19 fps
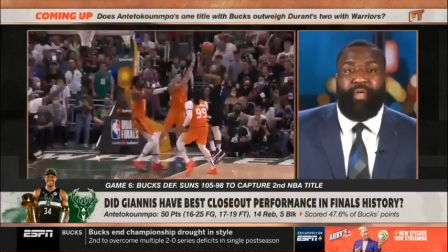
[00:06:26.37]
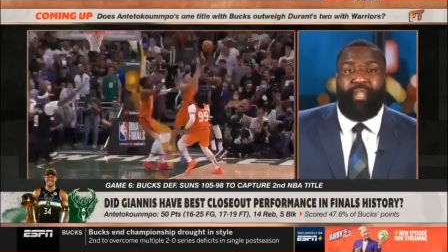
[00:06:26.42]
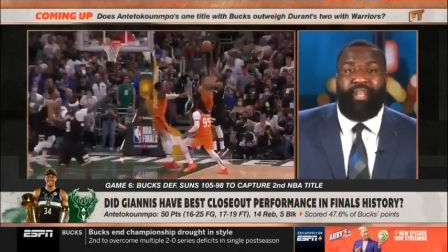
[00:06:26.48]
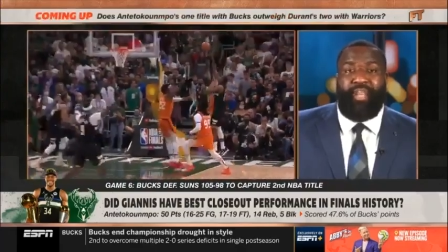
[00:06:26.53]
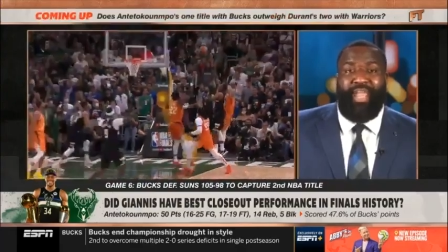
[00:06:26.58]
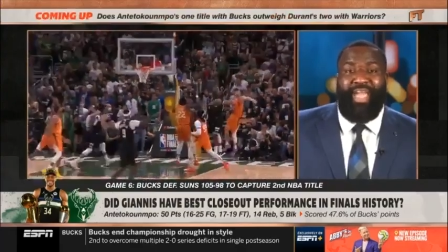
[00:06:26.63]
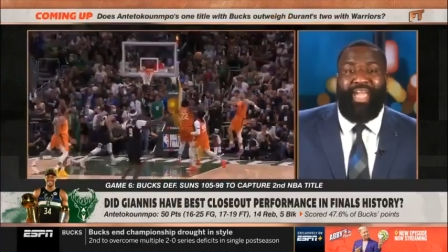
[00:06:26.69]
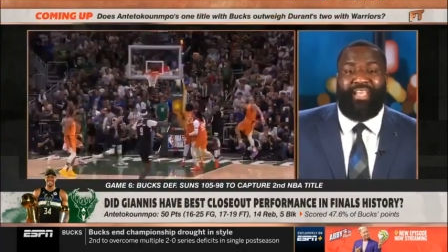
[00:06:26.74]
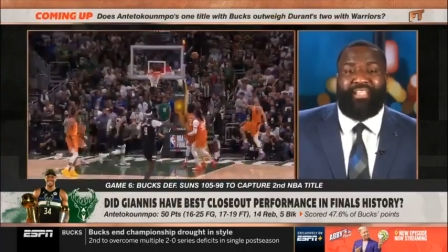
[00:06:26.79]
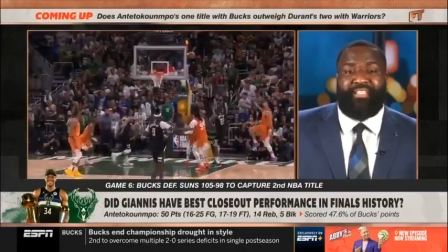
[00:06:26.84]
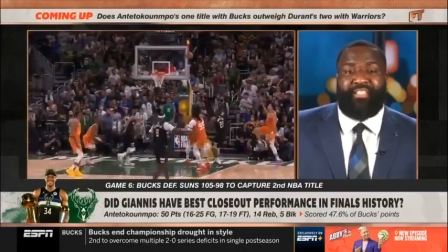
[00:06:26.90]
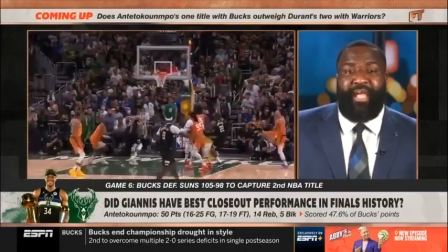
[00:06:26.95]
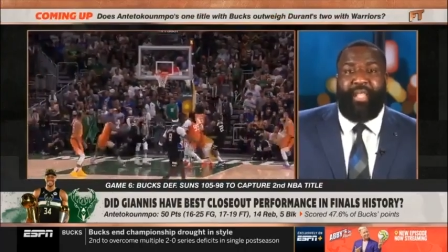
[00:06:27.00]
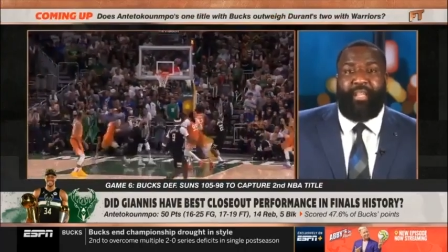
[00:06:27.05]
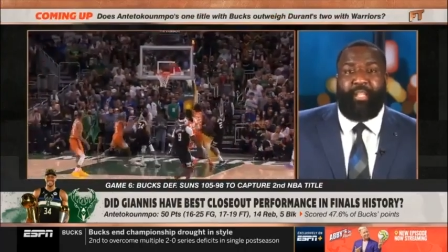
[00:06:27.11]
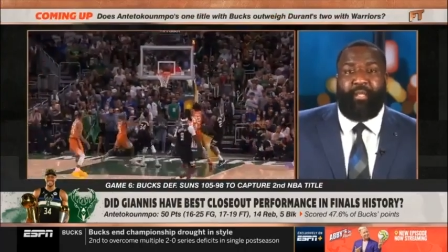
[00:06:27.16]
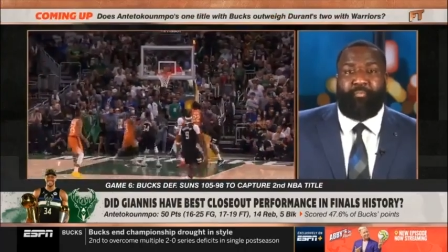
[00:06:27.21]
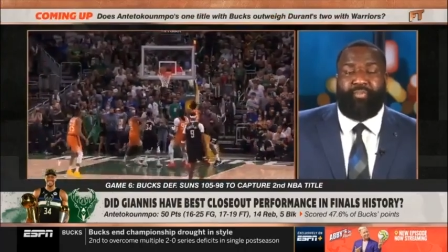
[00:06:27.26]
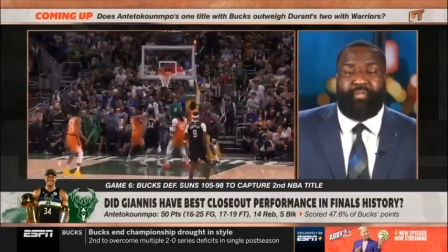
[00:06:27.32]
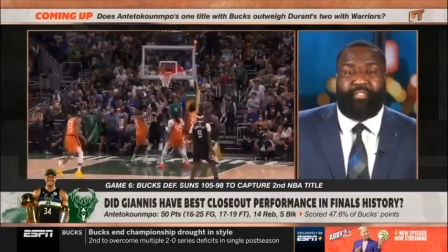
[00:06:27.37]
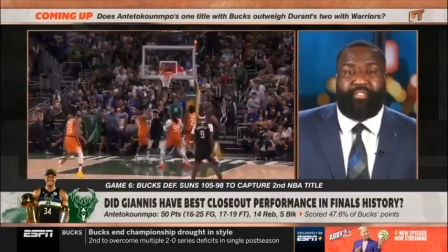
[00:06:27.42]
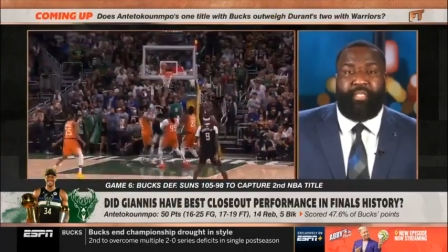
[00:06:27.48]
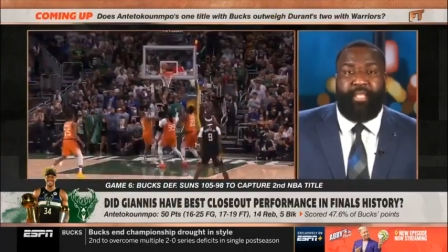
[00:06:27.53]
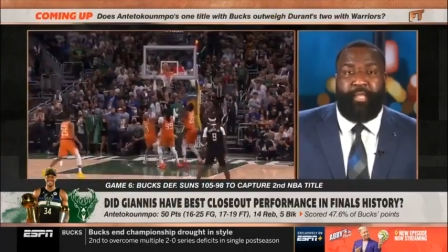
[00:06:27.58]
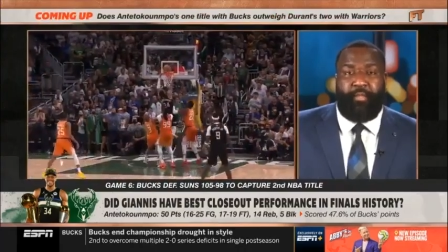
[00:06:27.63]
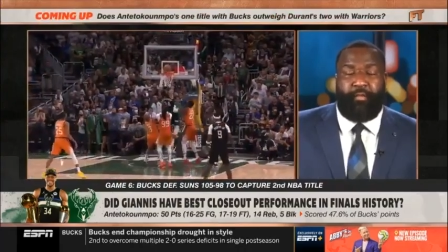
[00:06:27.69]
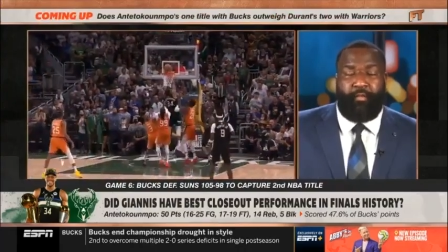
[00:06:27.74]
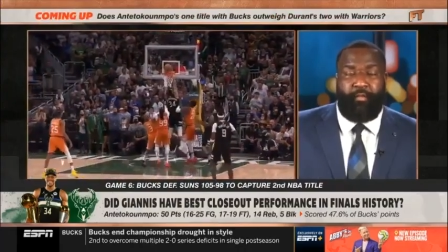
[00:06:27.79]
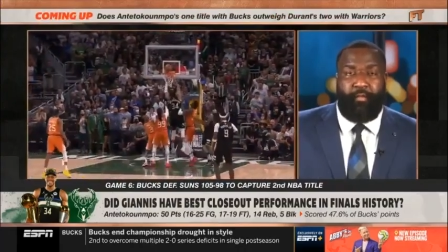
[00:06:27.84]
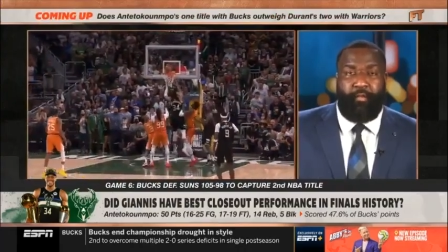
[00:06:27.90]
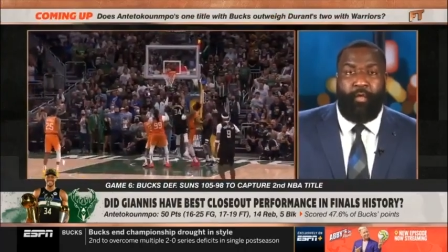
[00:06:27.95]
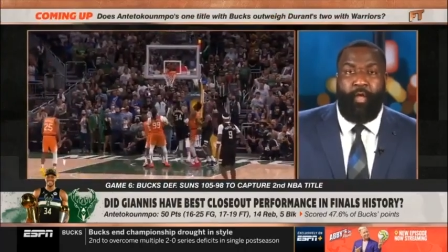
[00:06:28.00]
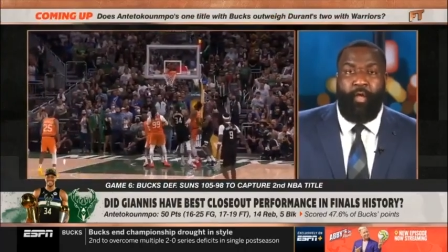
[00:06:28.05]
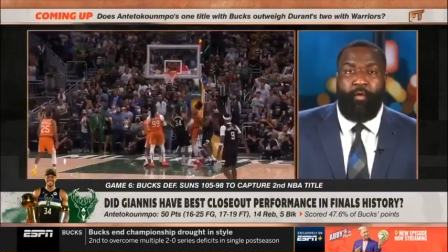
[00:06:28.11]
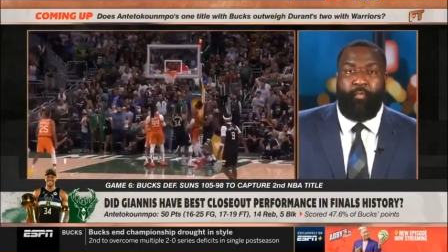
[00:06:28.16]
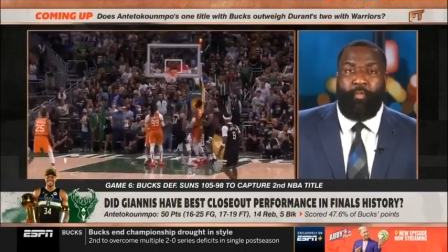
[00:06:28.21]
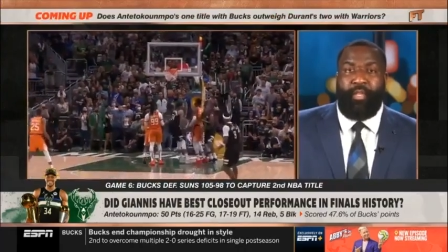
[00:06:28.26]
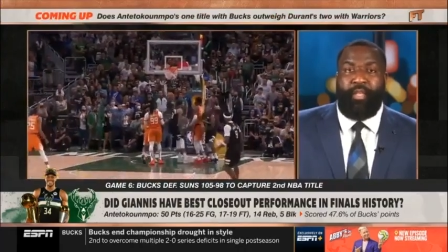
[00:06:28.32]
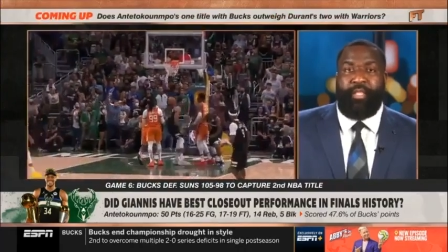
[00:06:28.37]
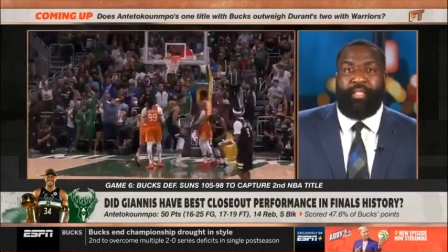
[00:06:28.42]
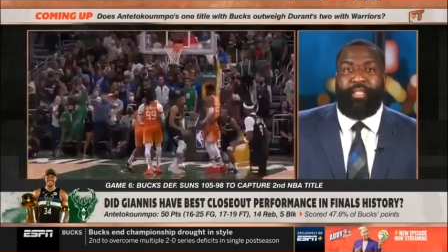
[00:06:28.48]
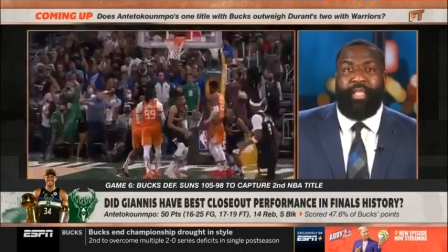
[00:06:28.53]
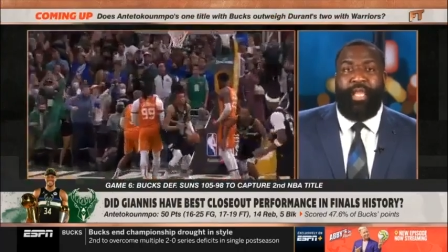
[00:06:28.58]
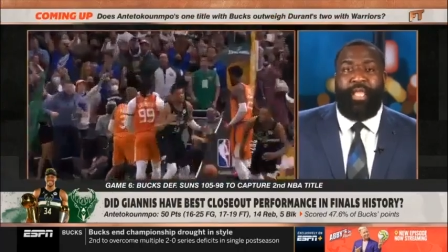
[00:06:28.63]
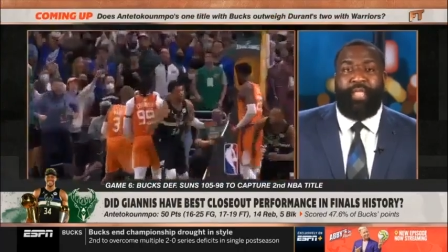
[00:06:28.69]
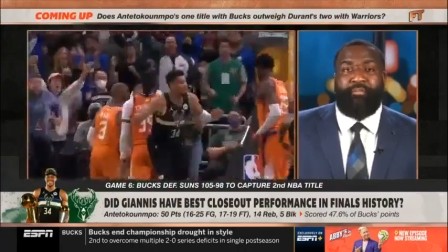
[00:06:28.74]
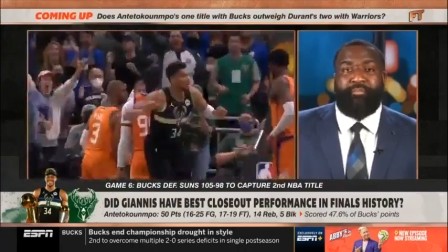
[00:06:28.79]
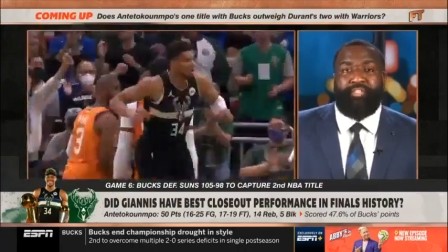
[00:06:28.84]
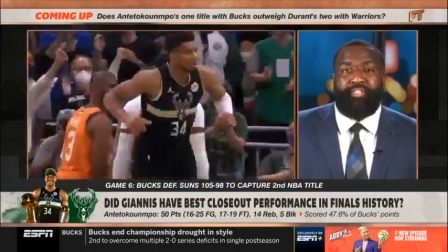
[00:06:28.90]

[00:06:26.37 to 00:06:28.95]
But last night in particular, when the game